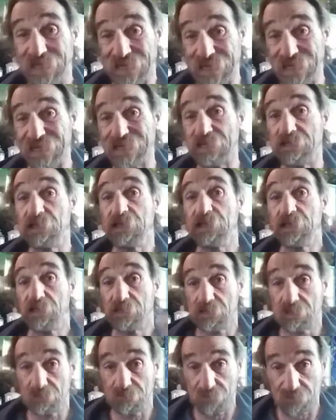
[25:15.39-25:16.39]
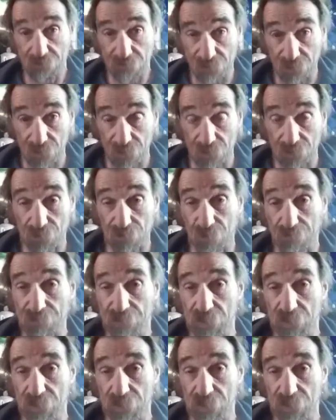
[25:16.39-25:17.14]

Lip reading: in the description